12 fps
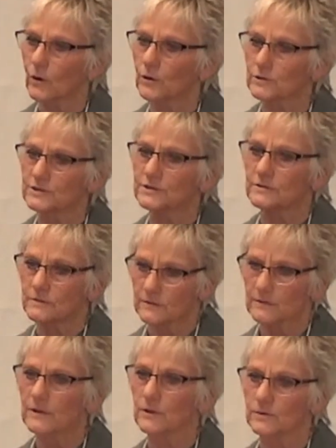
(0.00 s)
hurts
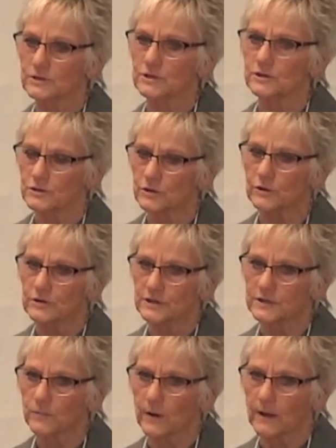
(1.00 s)
the Christian church
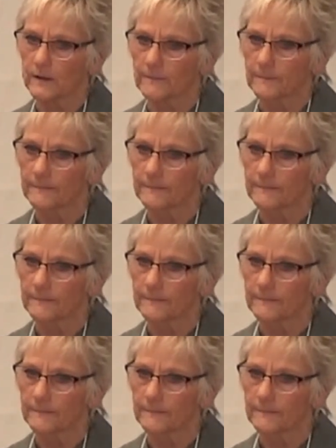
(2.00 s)
as well.